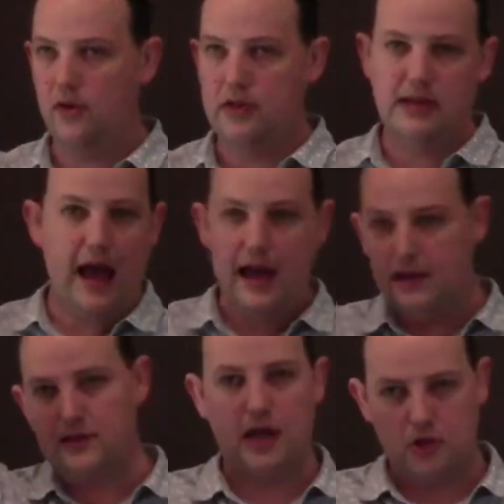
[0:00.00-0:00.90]
is a
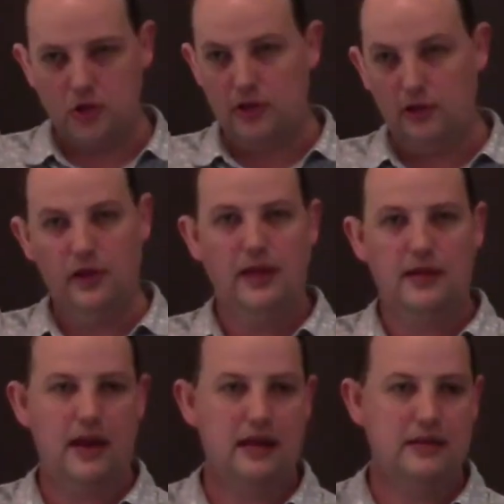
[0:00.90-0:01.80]
section
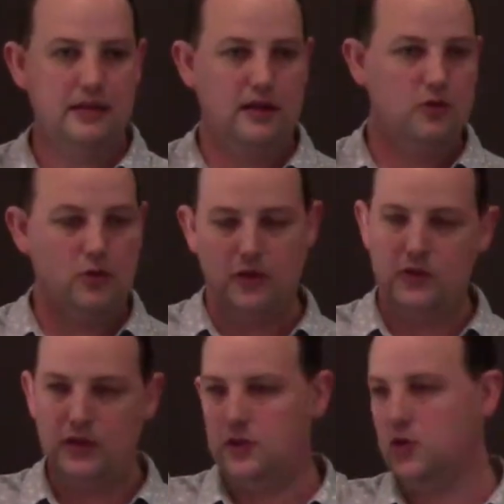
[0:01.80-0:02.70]
that is
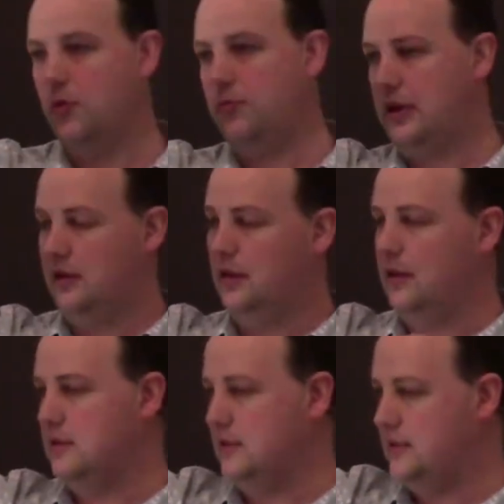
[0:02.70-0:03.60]
introducing a topic, and then
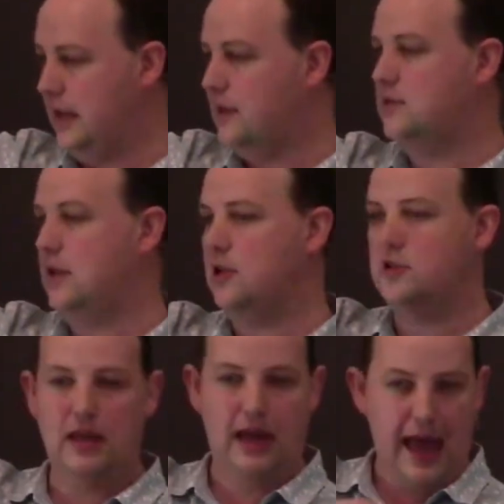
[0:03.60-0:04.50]
there's a second
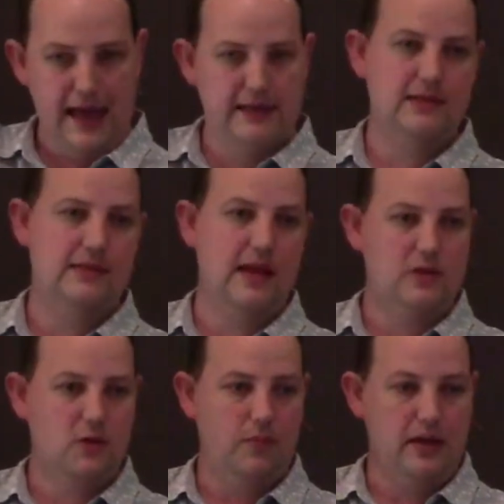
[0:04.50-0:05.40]
section that answers that
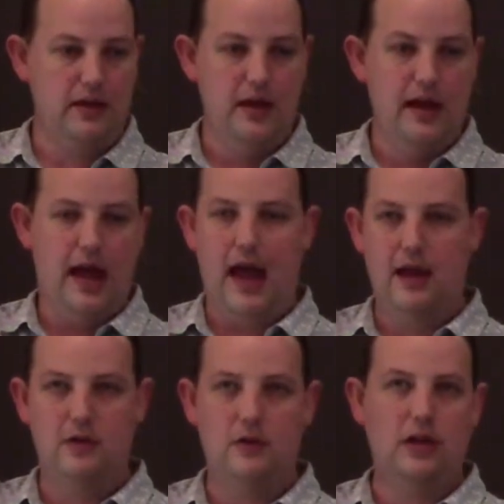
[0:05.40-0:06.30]
topic,
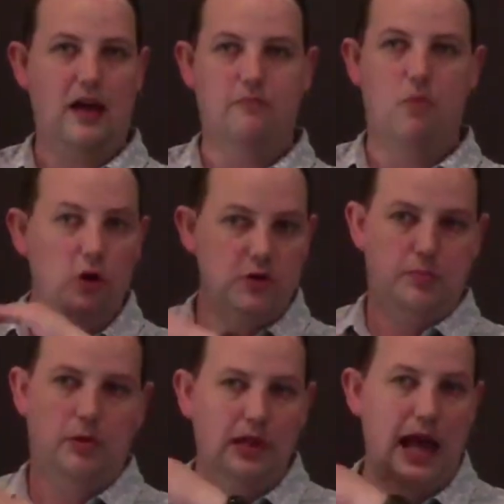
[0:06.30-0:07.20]
and you can have
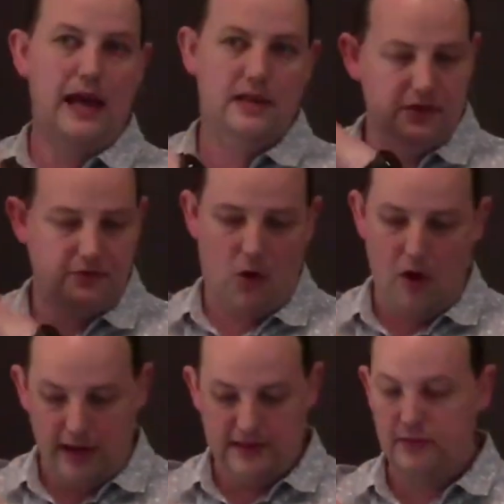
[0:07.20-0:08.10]
multiple layers of
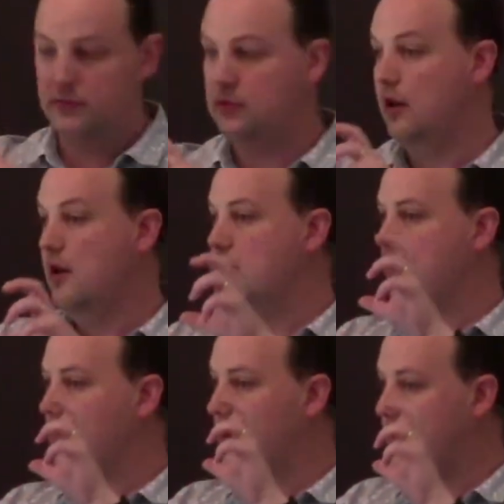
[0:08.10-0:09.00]
chiasms, but
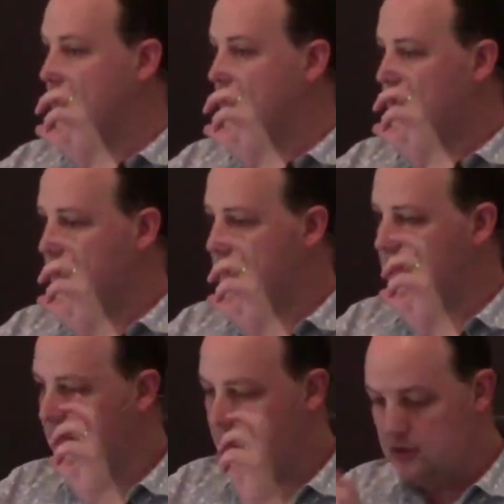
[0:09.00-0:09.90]
what the
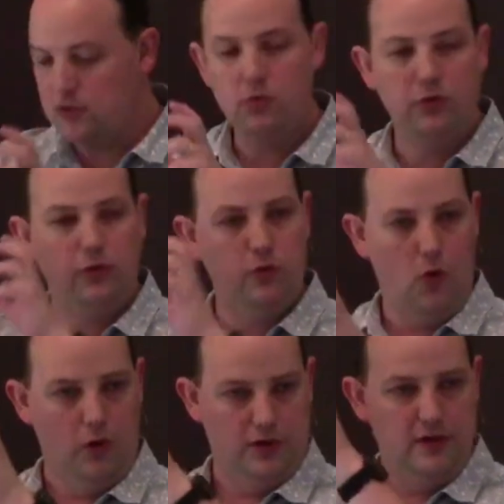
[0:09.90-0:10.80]
central
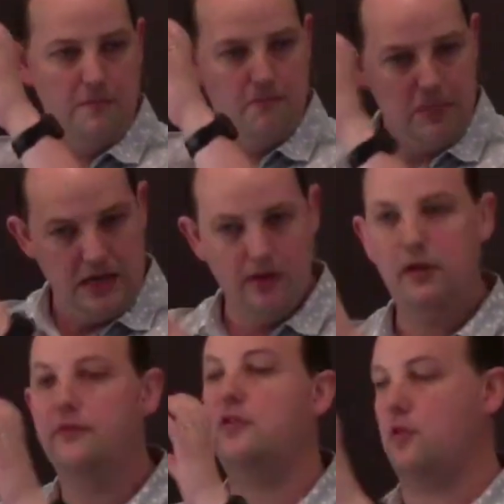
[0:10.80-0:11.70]
thought, the middle
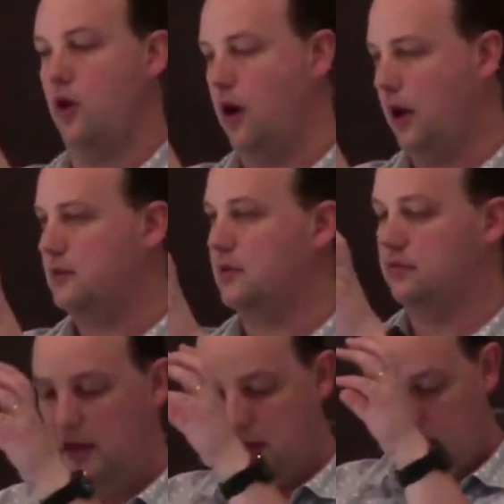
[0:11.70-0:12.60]
of the chiasm,
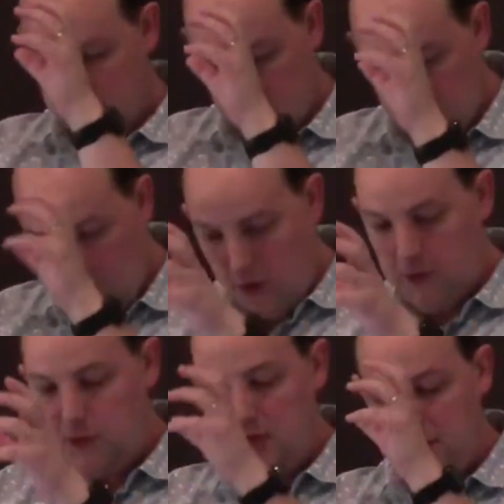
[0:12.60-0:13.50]
is the
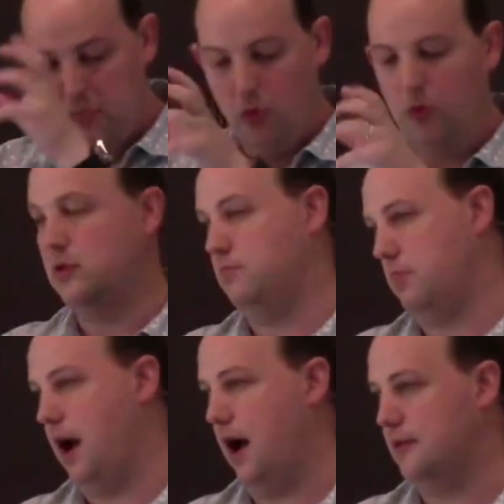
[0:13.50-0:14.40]
most important
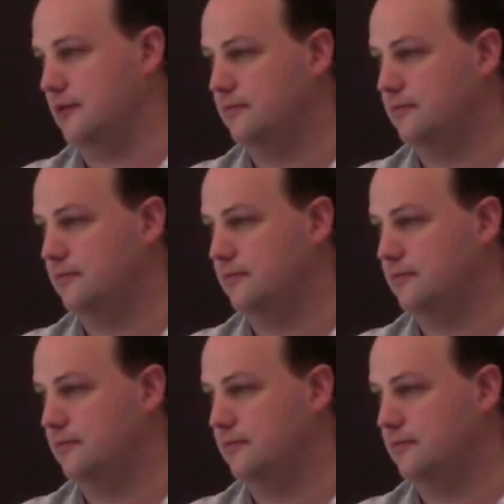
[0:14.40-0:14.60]
part.